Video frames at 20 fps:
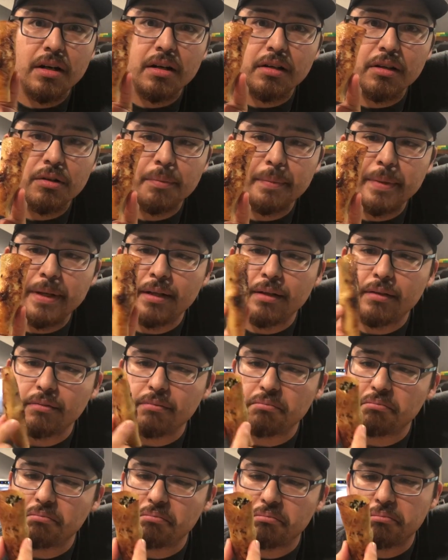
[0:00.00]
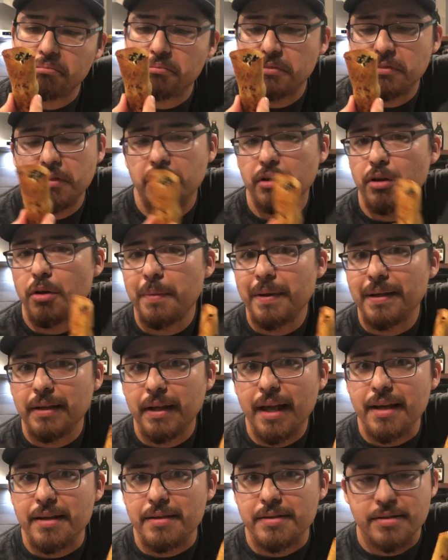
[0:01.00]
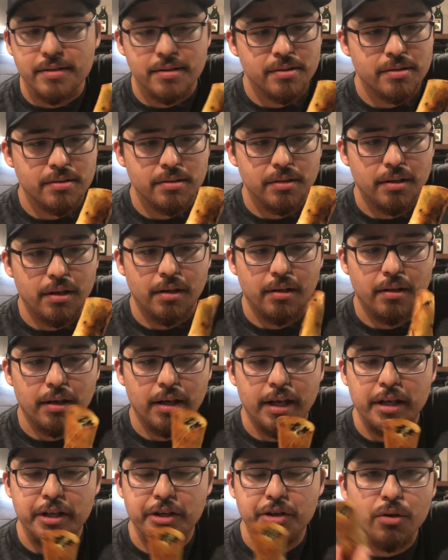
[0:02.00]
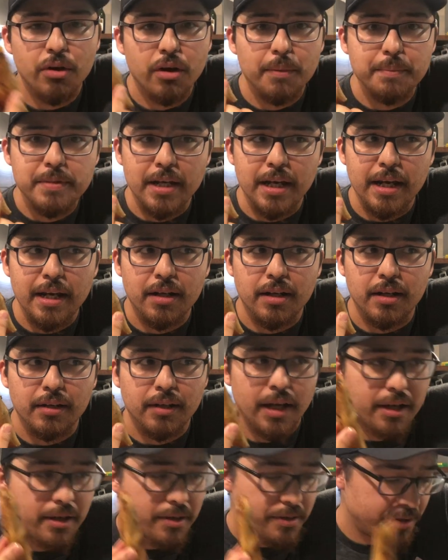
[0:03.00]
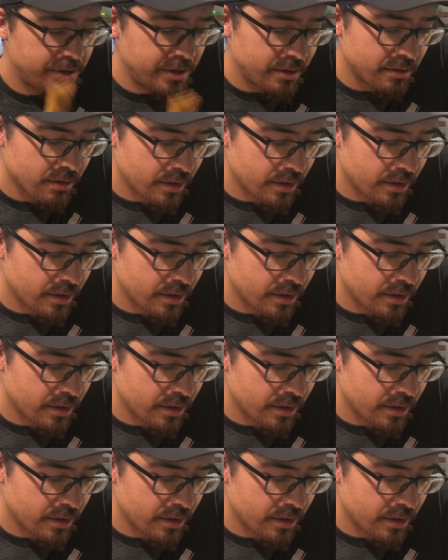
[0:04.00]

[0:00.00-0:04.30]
a little bit less, and you'll obtain a lighter sear on